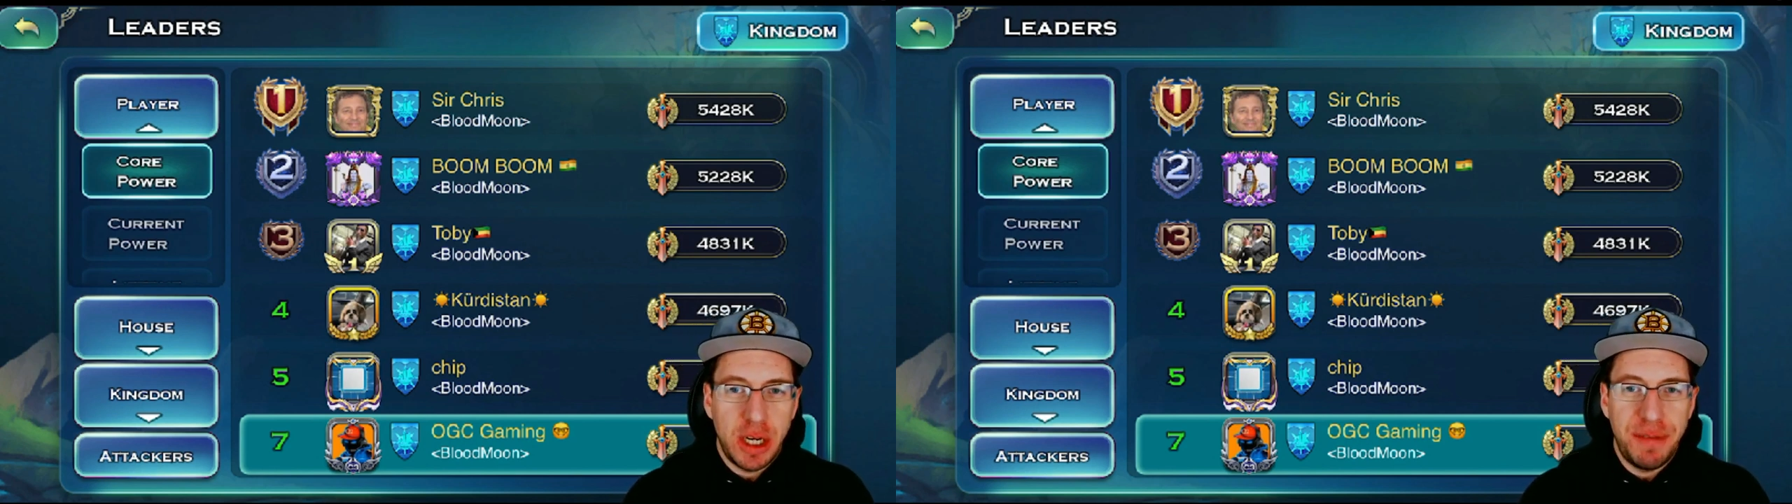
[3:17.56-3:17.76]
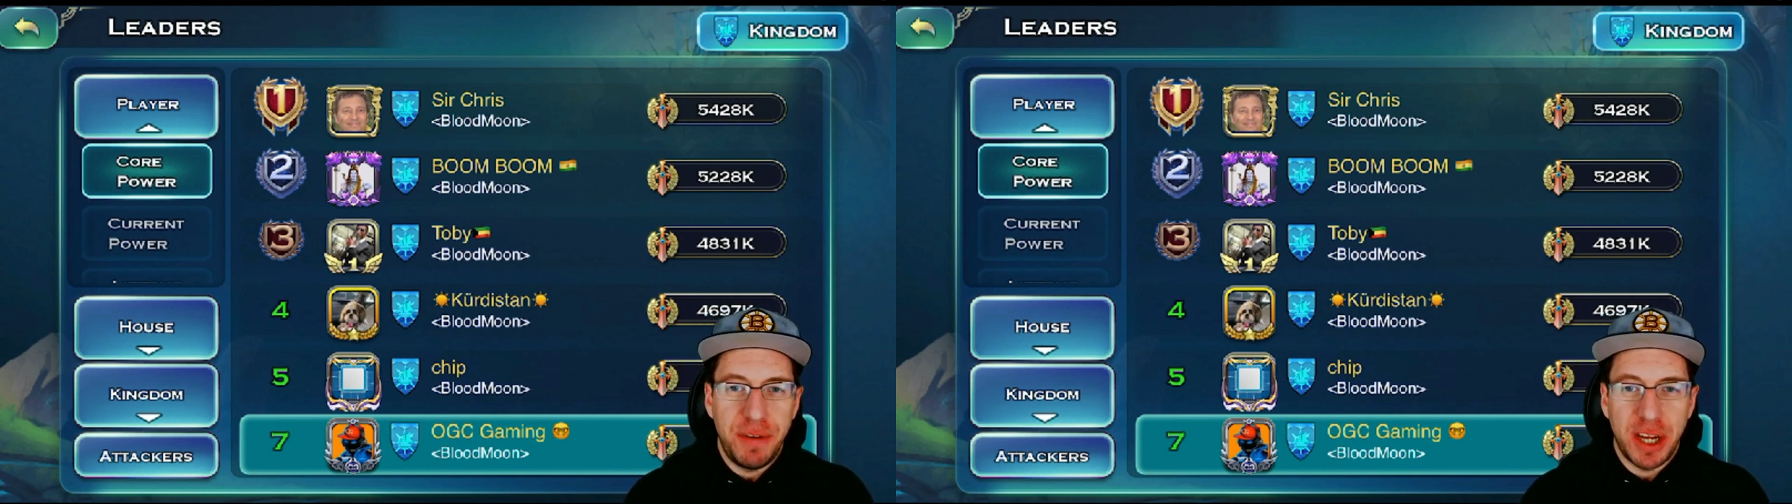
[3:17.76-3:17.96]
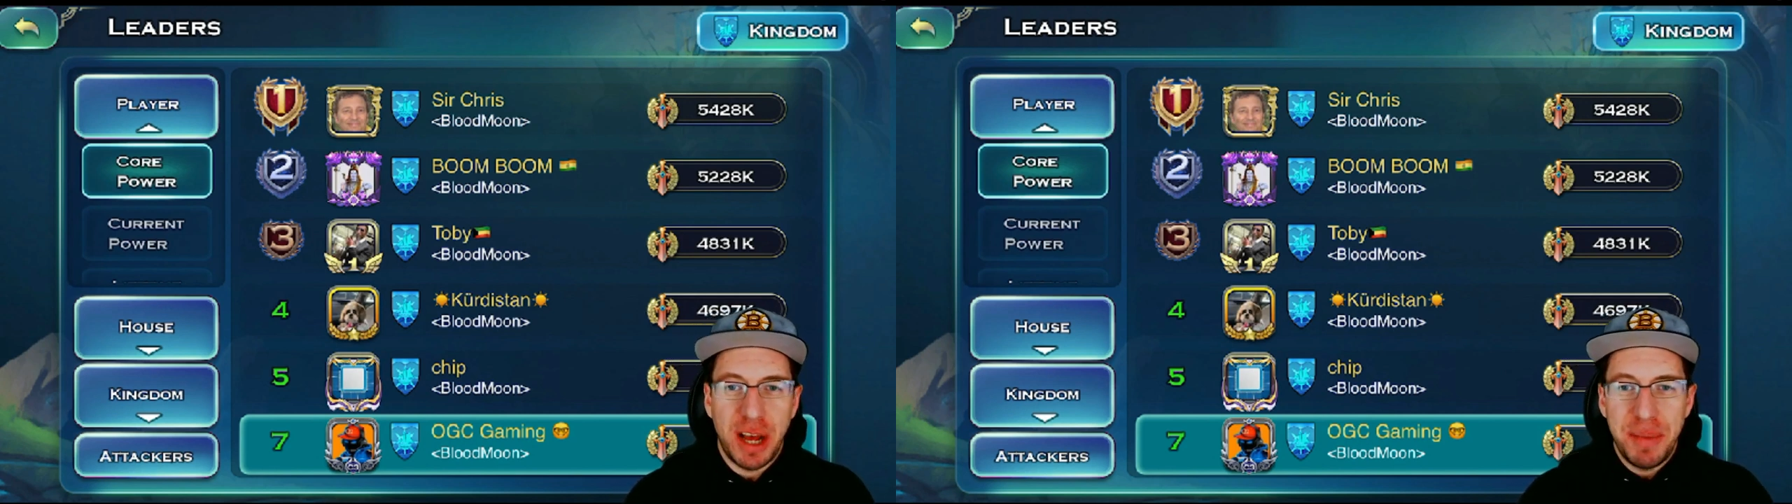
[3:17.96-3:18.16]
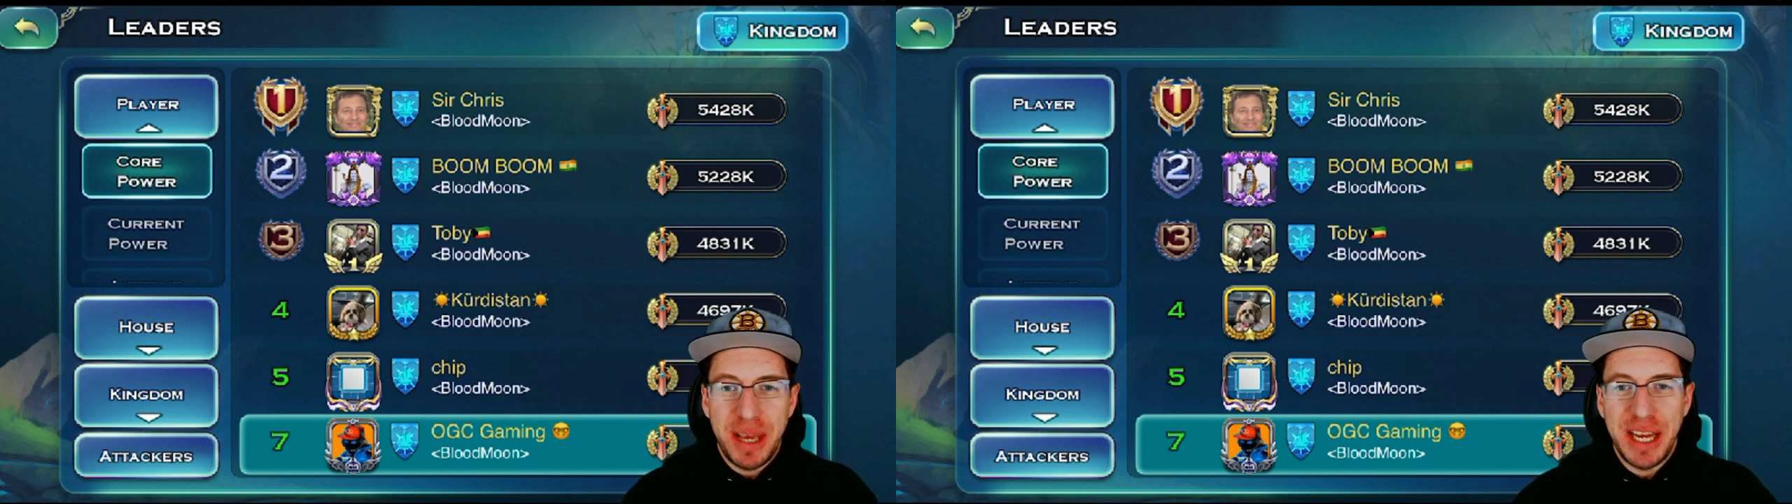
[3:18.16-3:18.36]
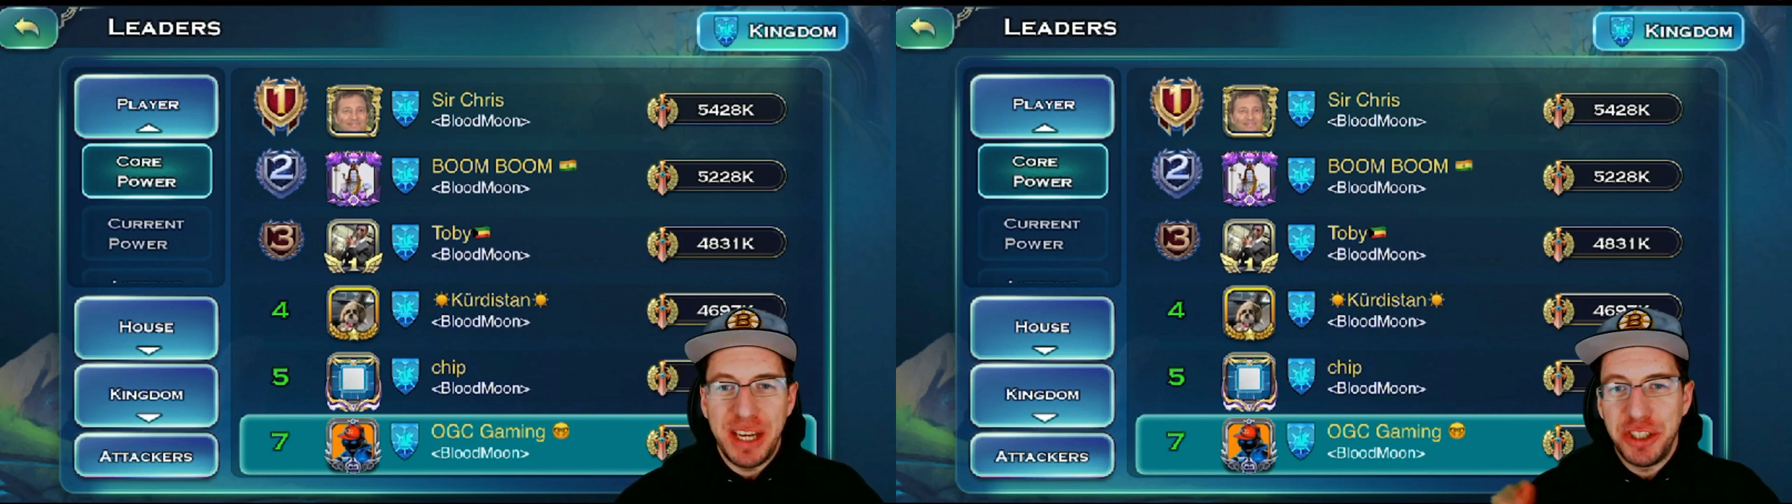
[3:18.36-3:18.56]
you're
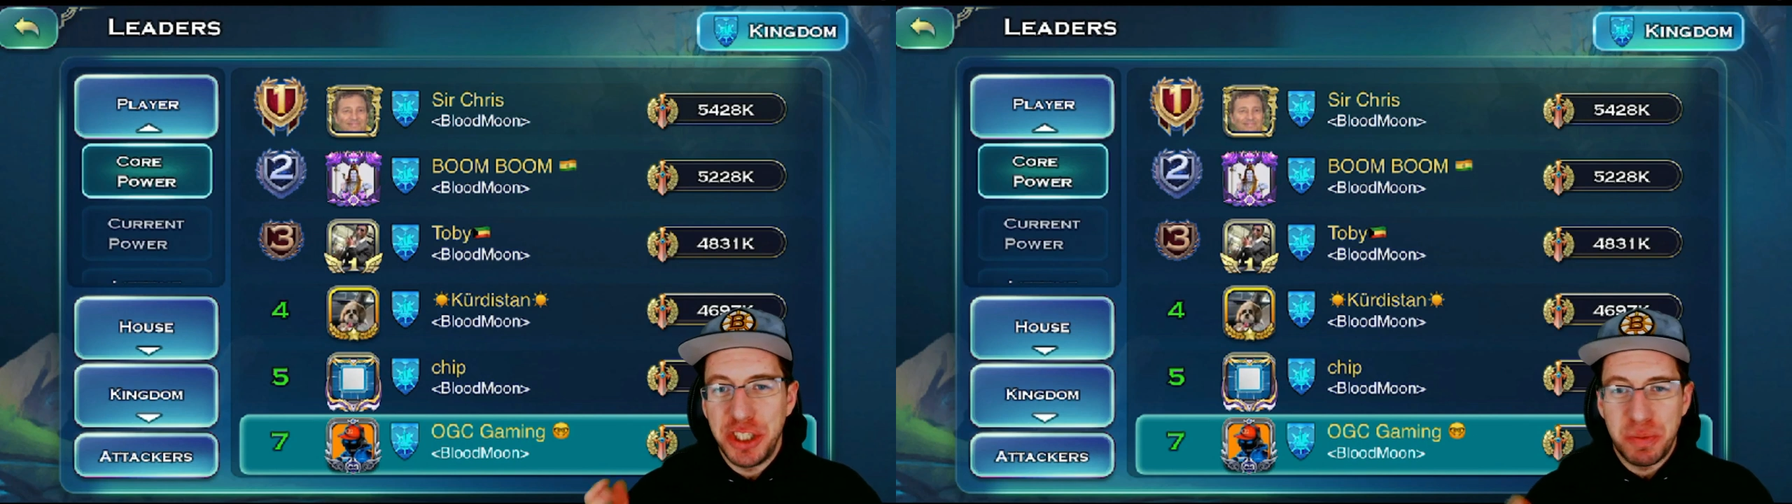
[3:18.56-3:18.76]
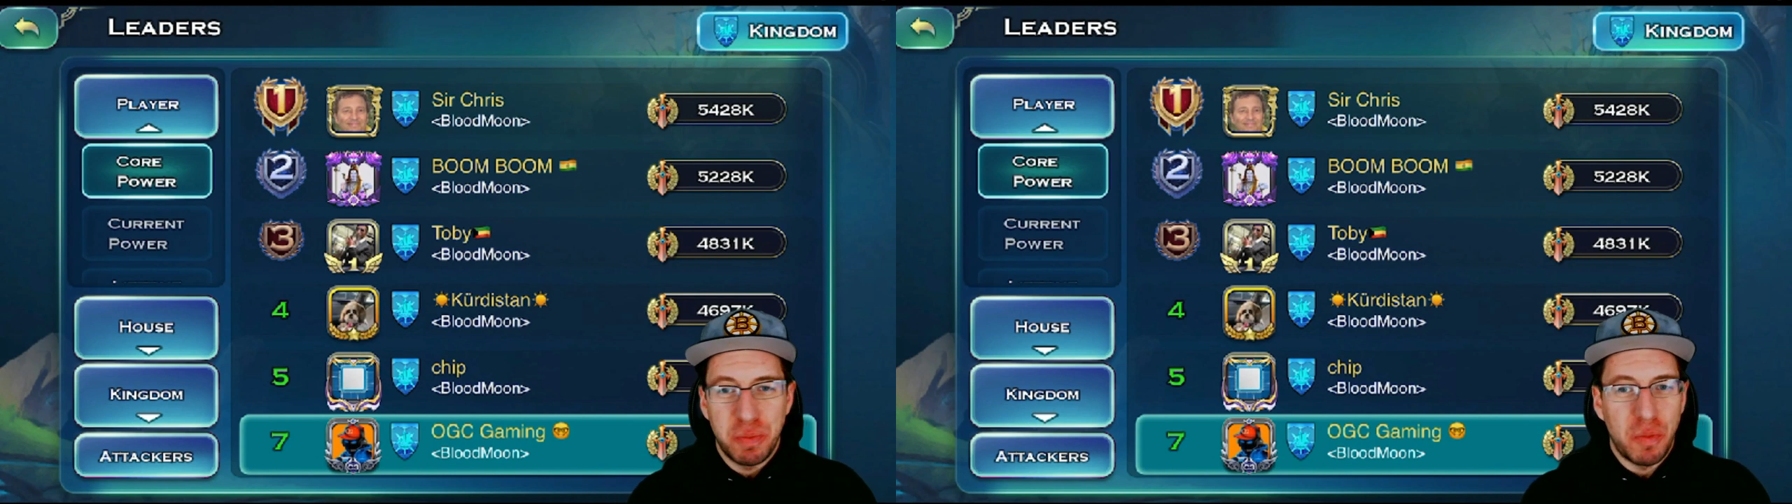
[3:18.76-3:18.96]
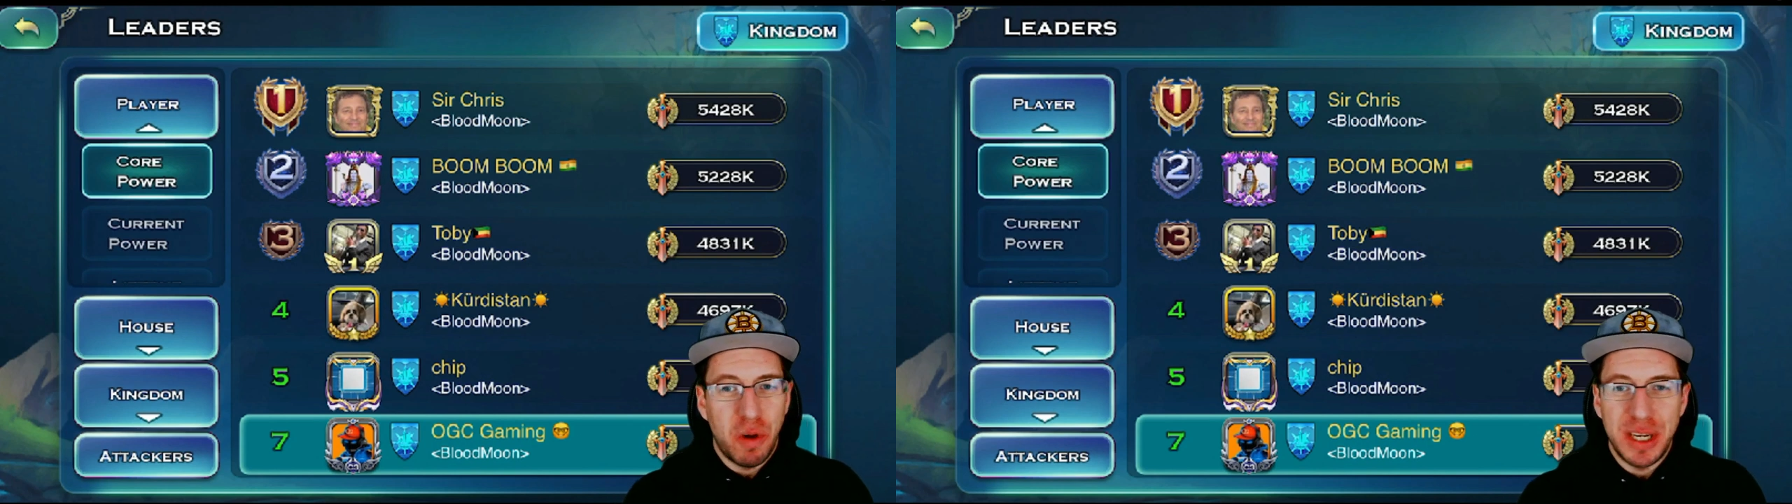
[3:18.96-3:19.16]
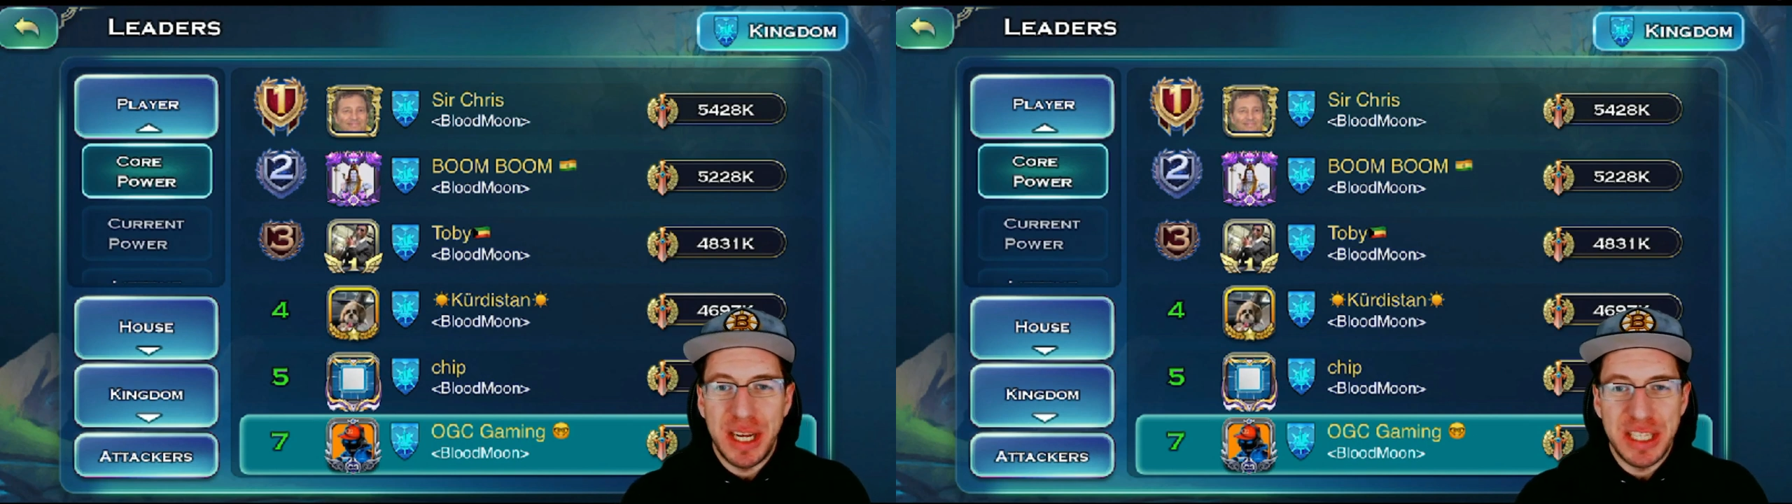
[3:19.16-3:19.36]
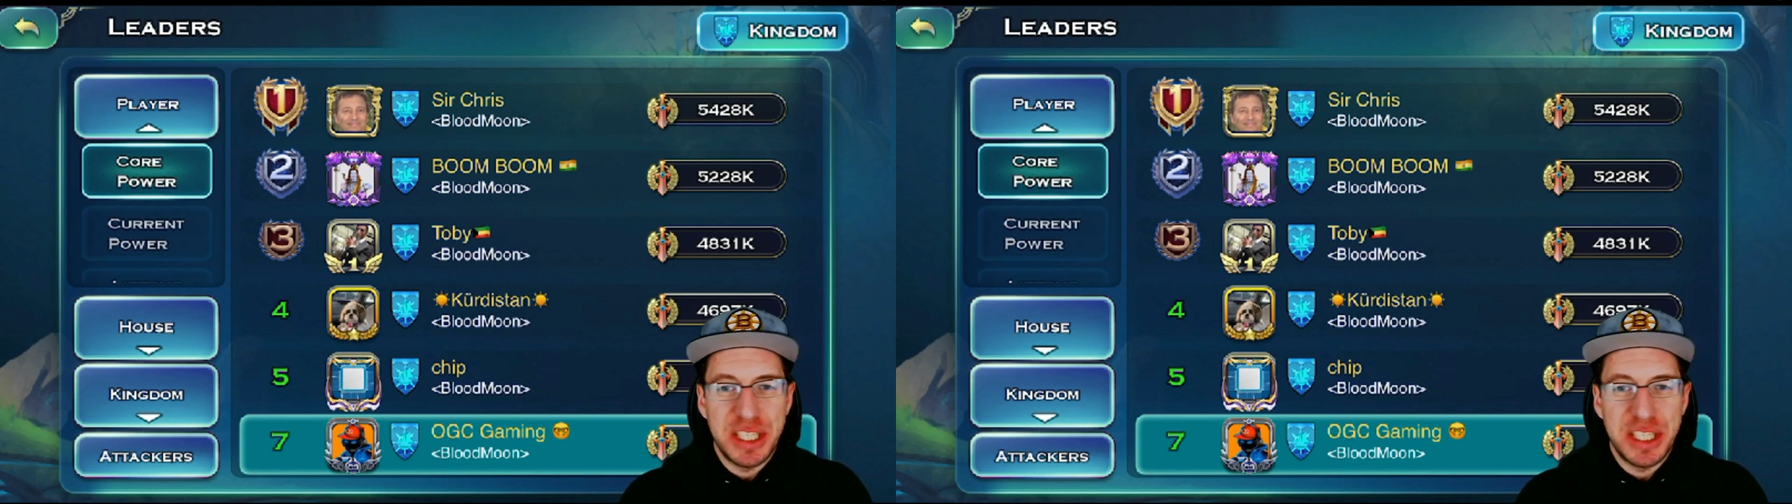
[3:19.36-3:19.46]
coming and you just want a